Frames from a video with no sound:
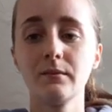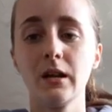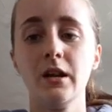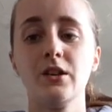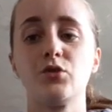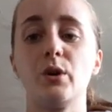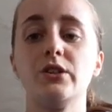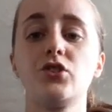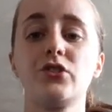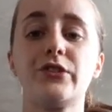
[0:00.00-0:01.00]
So it's
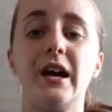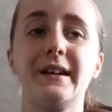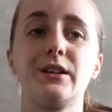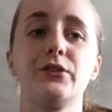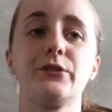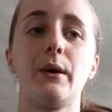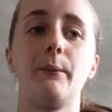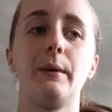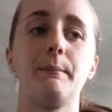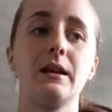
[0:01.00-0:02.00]
just like us when
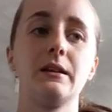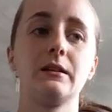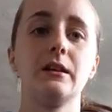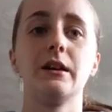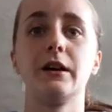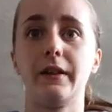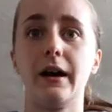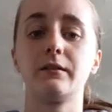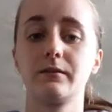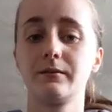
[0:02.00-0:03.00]
we're,
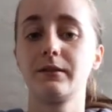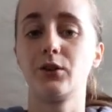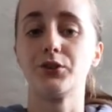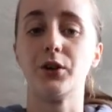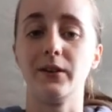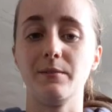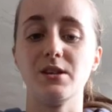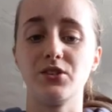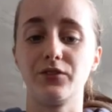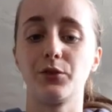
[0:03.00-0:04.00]
that good old
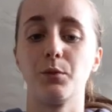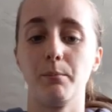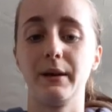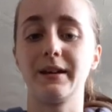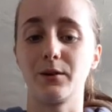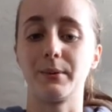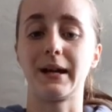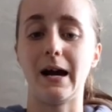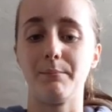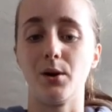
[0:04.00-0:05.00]
image of someone picking up a
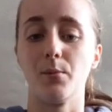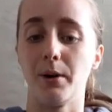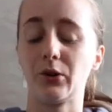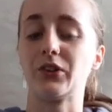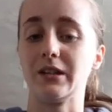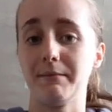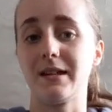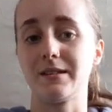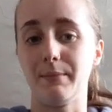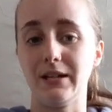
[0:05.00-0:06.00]
cardboard box and you're meant
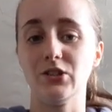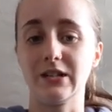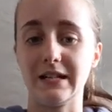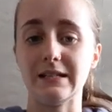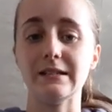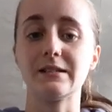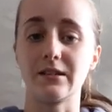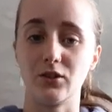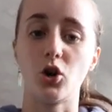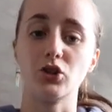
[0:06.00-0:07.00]
to bend your knees
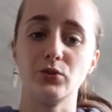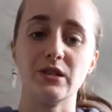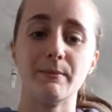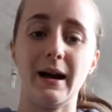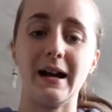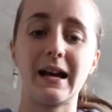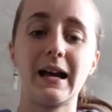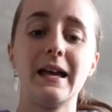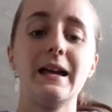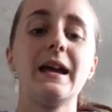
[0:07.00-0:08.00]
and not use your back.
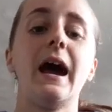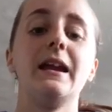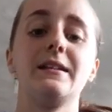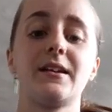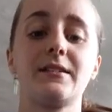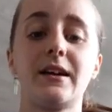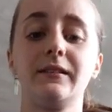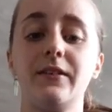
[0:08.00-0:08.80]
And it's exactly the